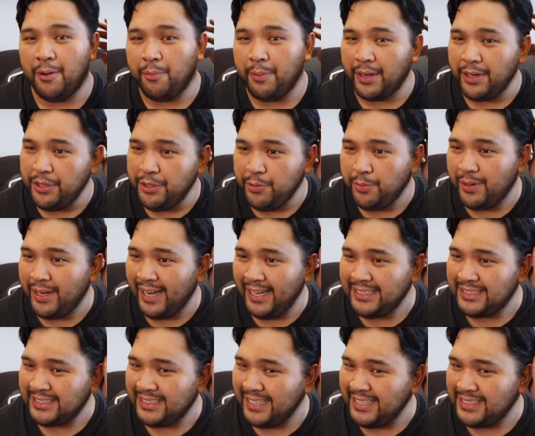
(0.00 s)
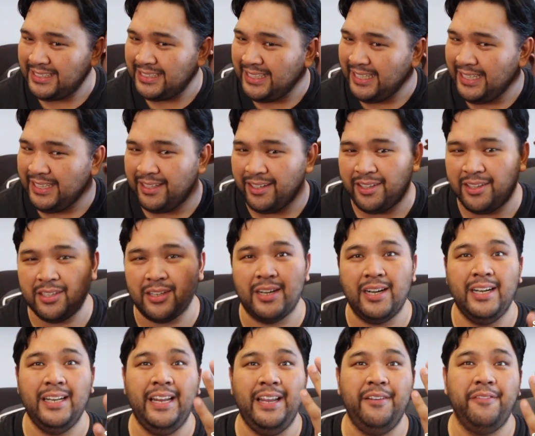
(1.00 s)
where you guys can see the
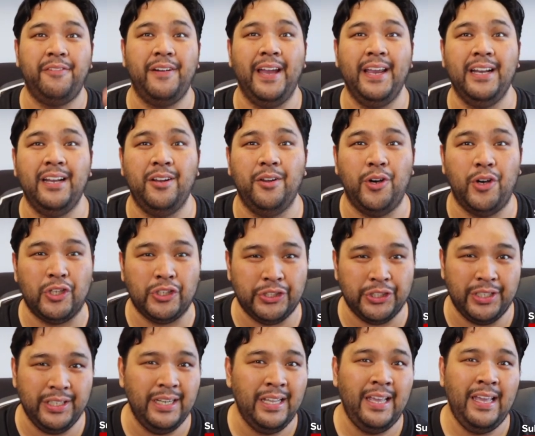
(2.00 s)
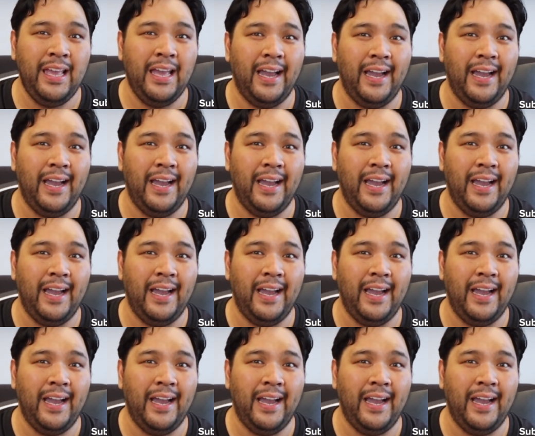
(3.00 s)
third and final auction.